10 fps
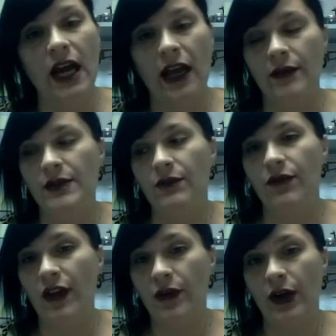I have some
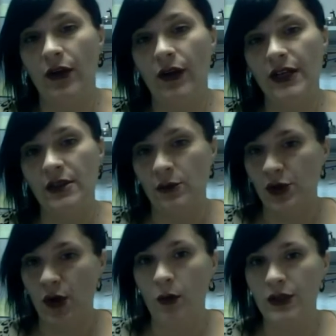feather earrings, some
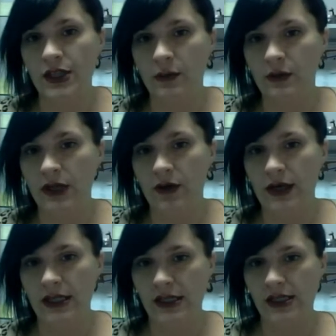Star Wars themed
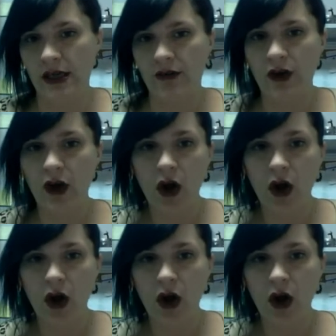earrings and stuff